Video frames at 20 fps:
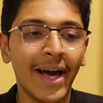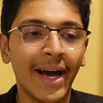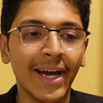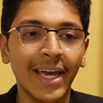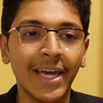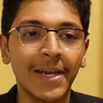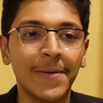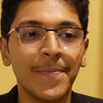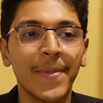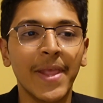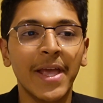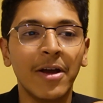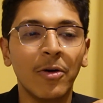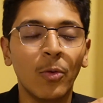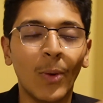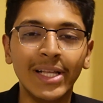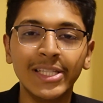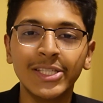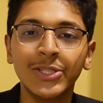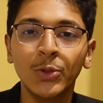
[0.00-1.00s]
Again,
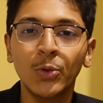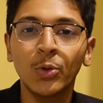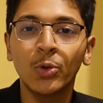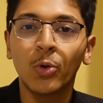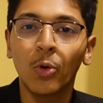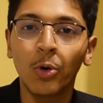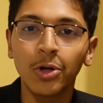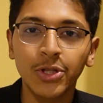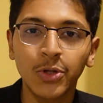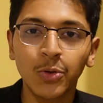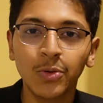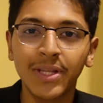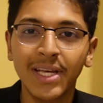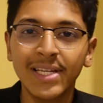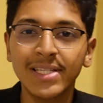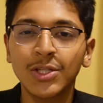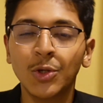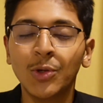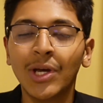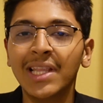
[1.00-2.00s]
once you go through
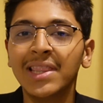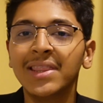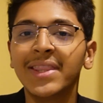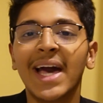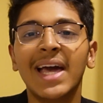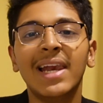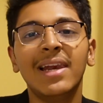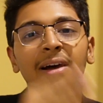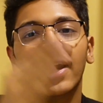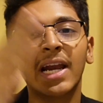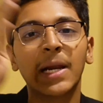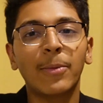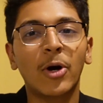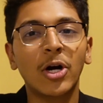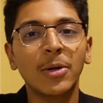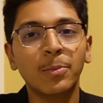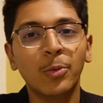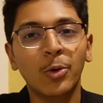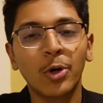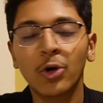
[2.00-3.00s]
this, you can then learn
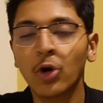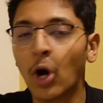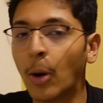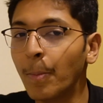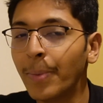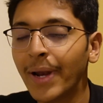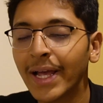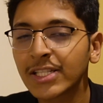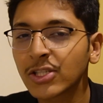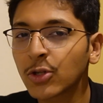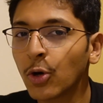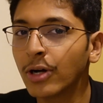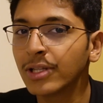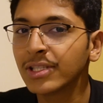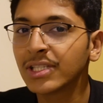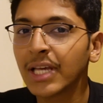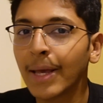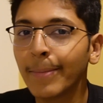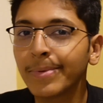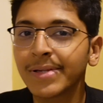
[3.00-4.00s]
about more complex
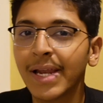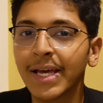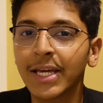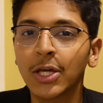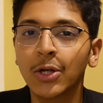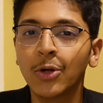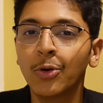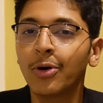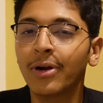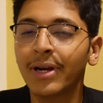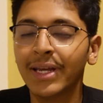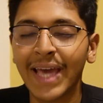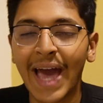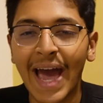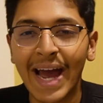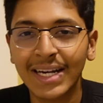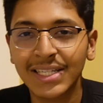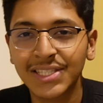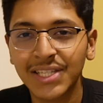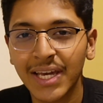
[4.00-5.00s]
concepts like, you know,
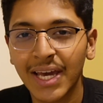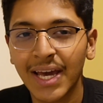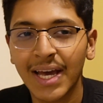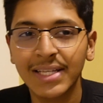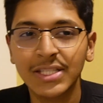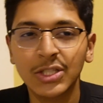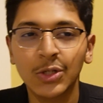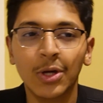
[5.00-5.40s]
React.js.